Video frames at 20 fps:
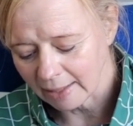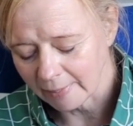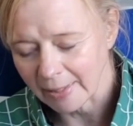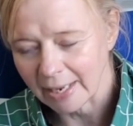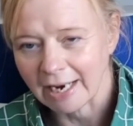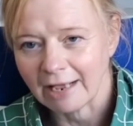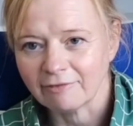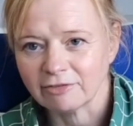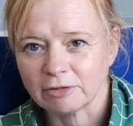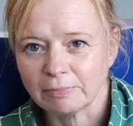And
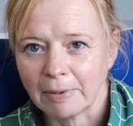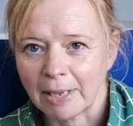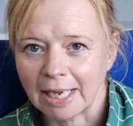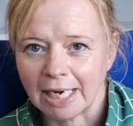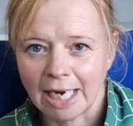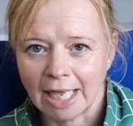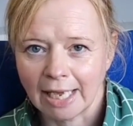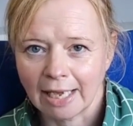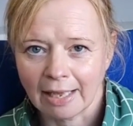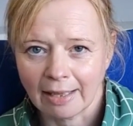then have to pay
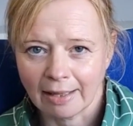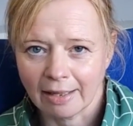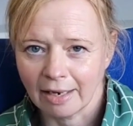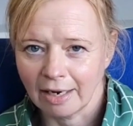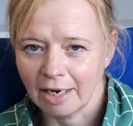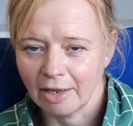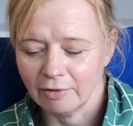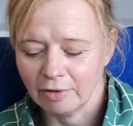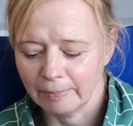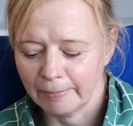like a
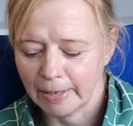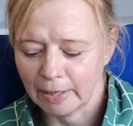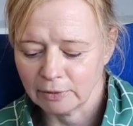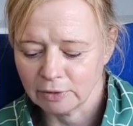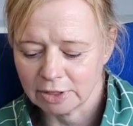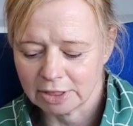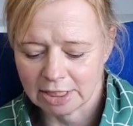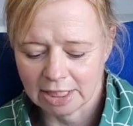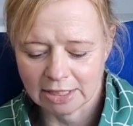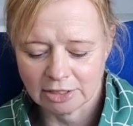load of
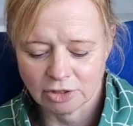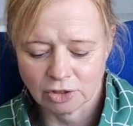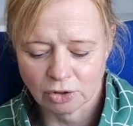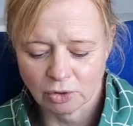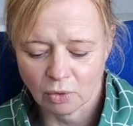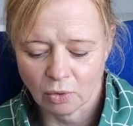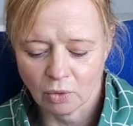postage?